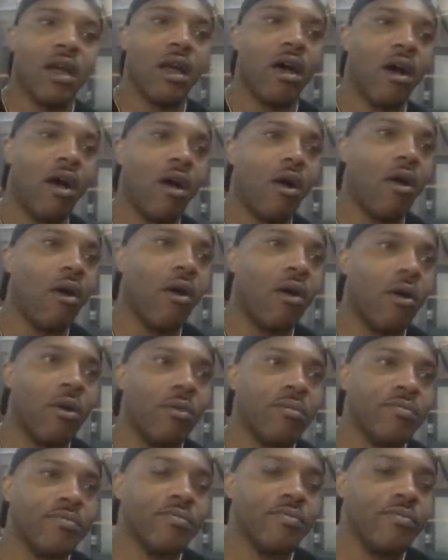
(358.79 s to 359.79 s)
I,
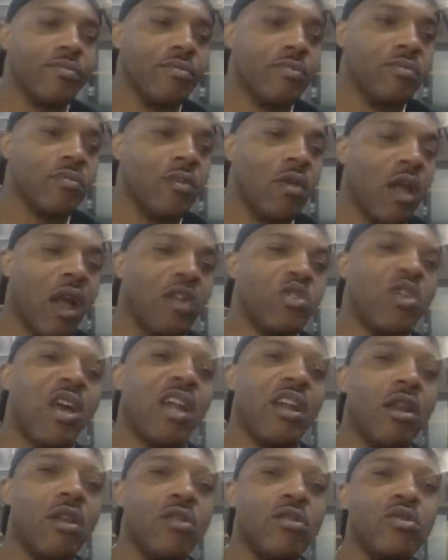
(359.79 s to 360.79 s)
um, I try
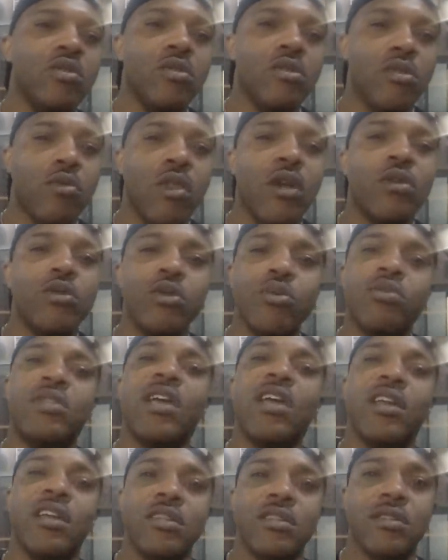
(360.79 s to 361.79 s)
to learn learn new
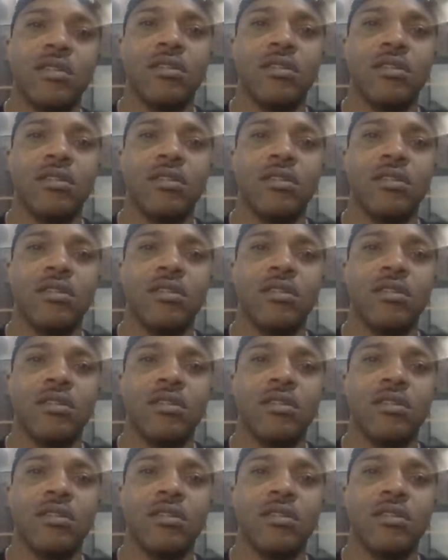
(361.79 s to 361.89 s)
things.